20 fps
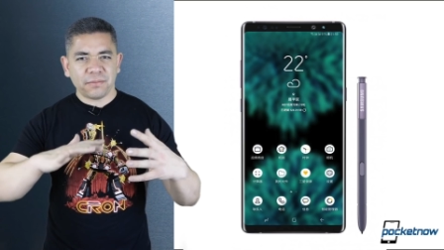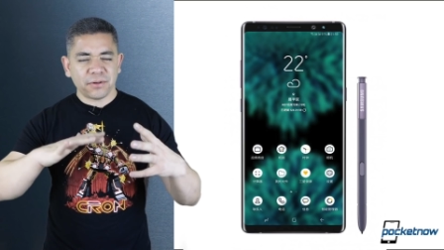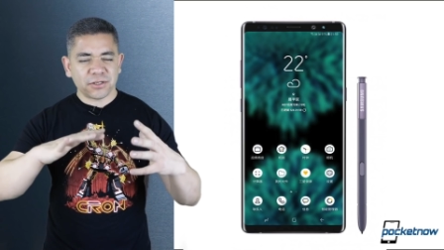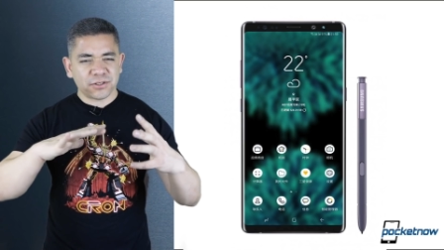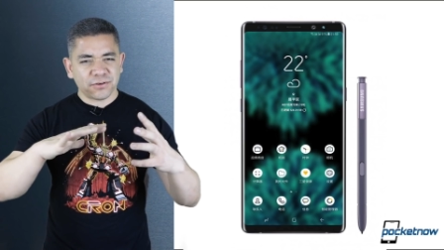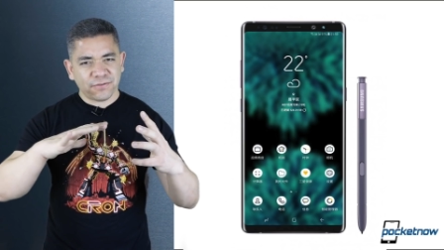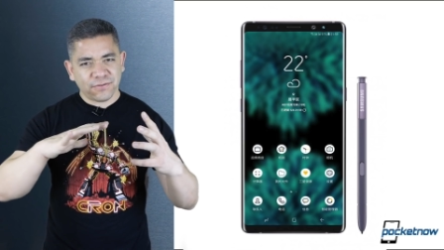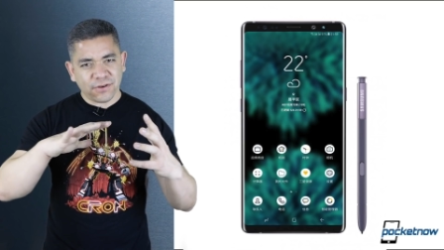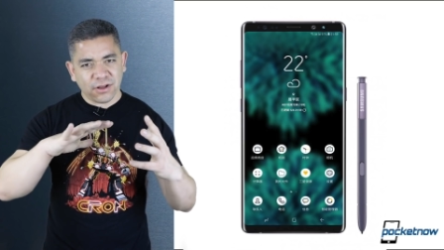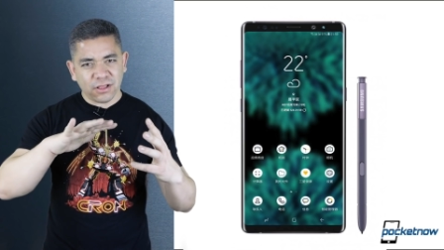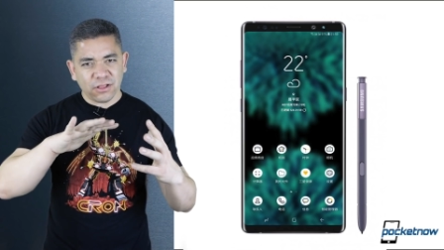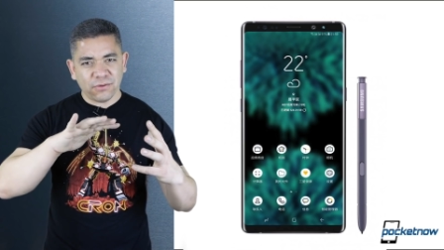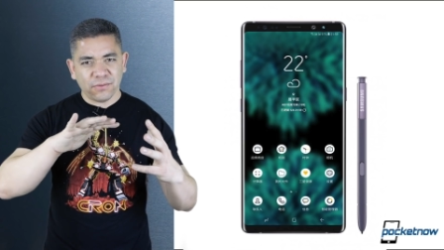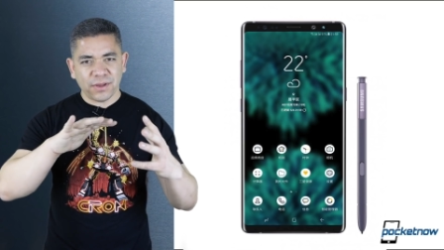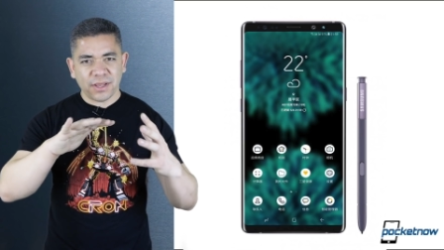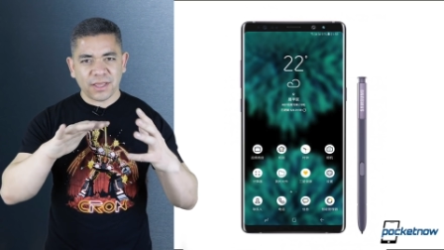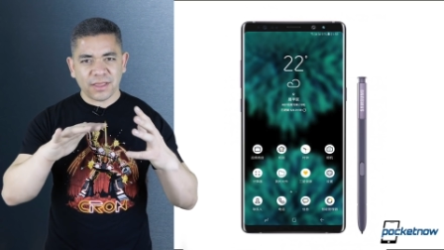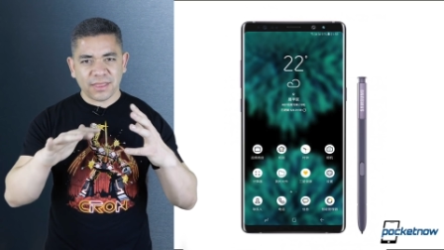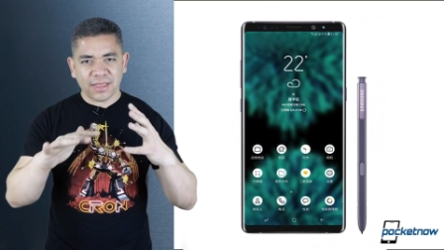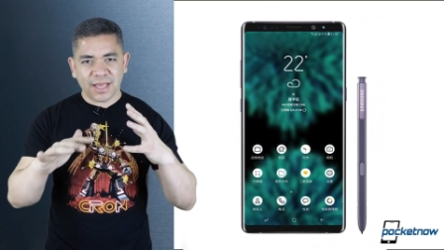much
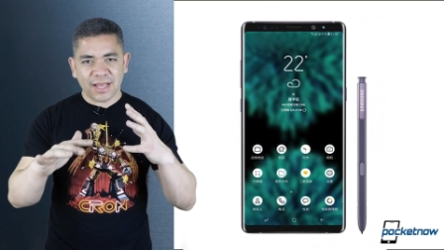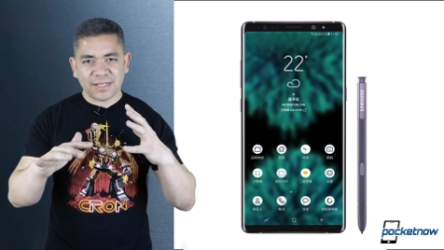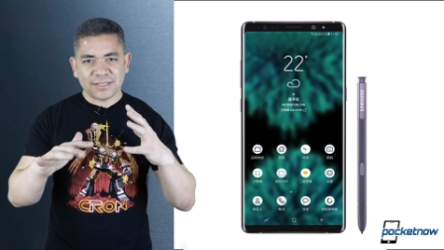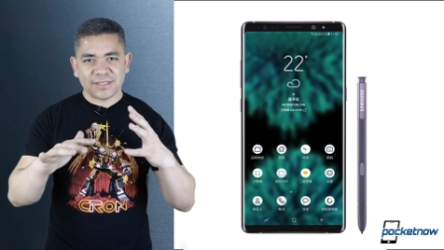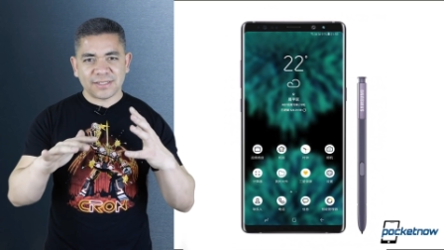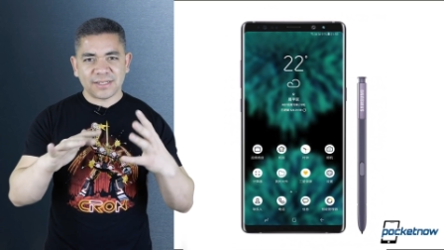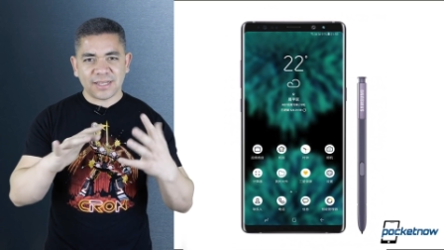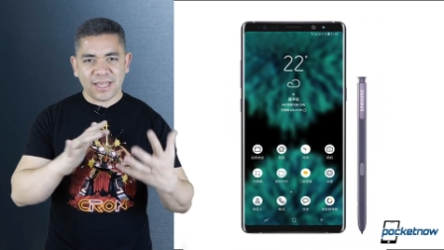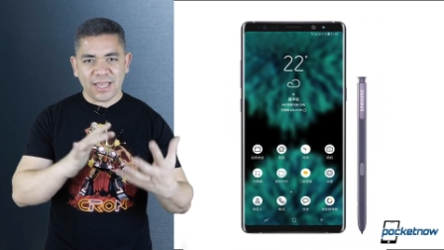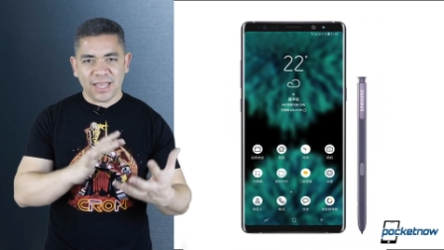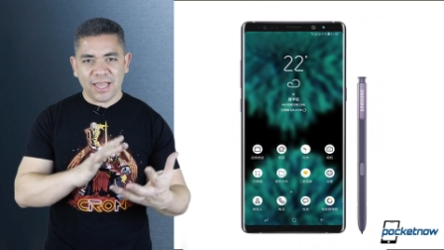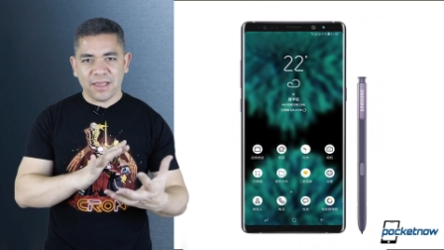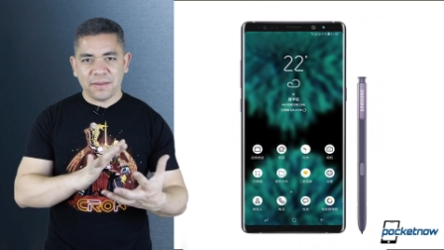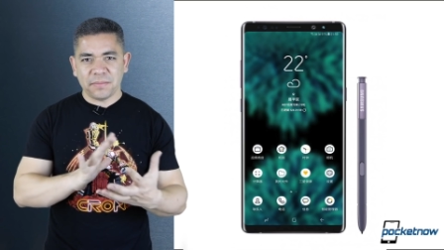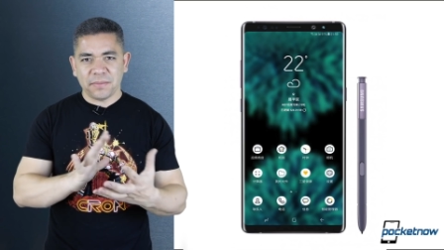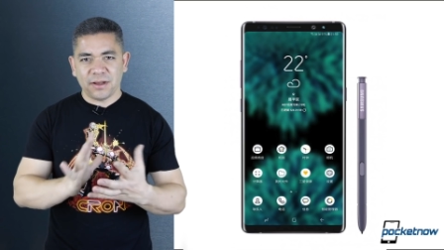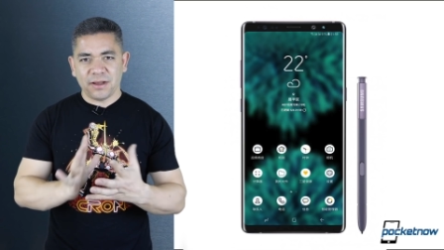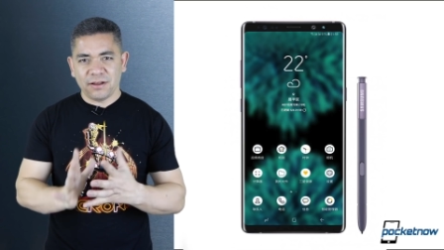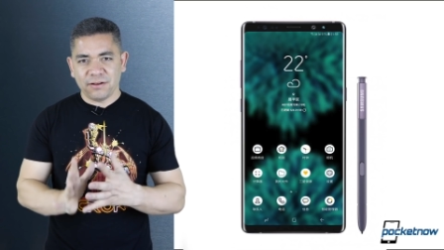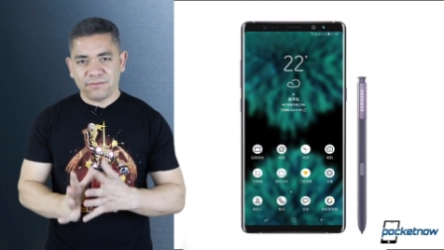following that
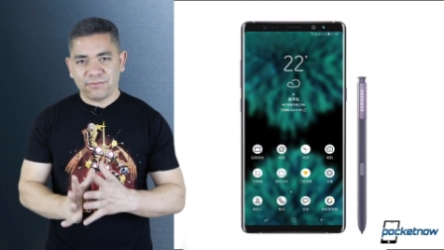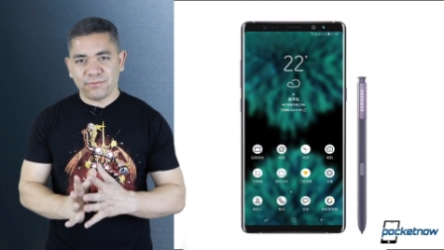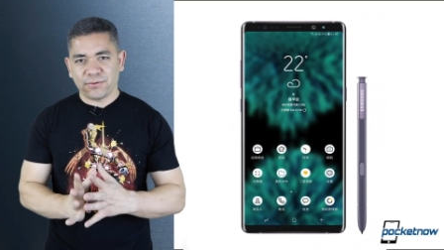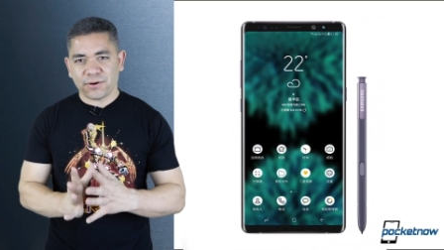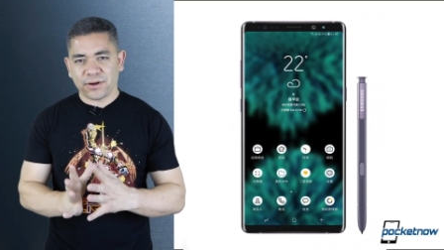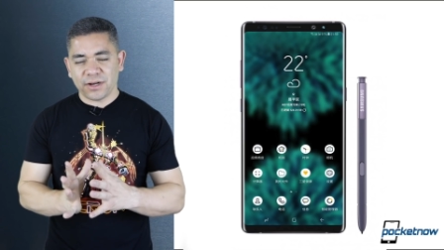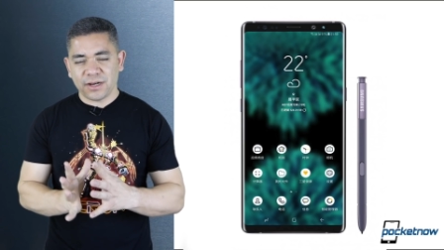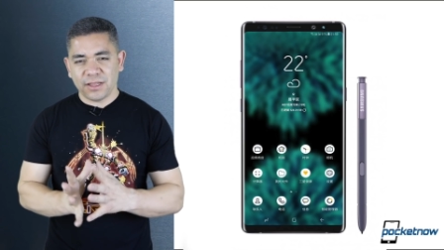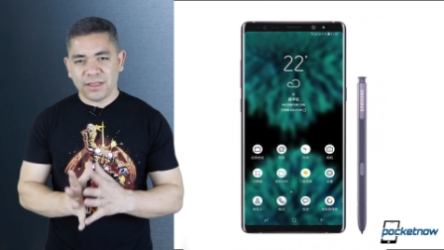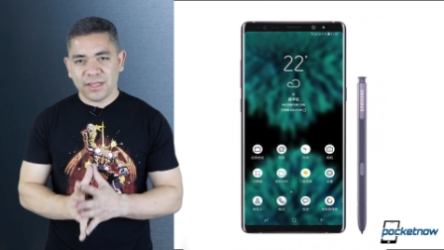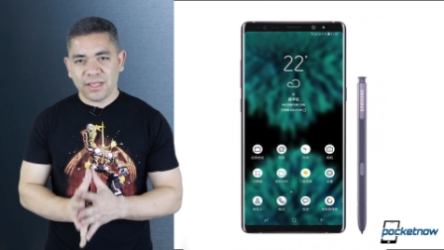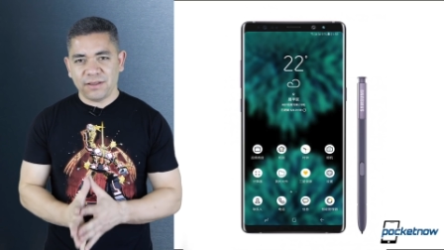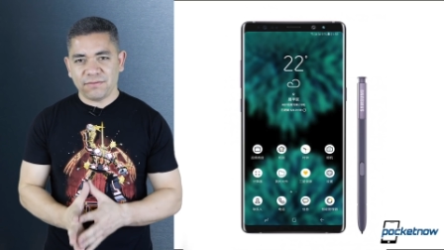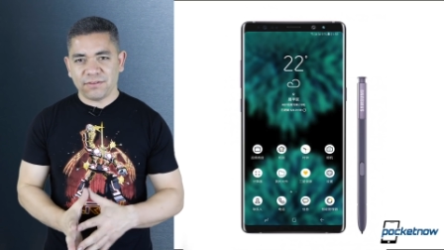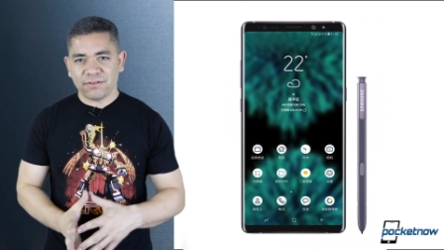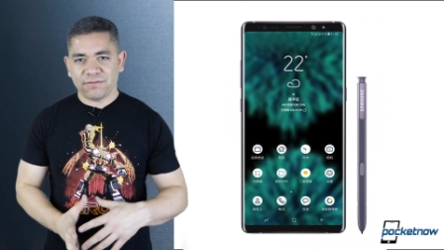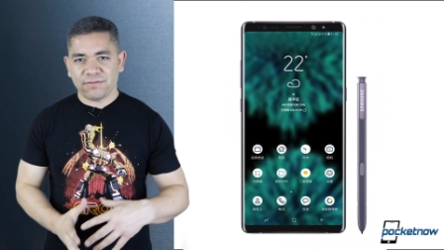scheme of we're going to leave the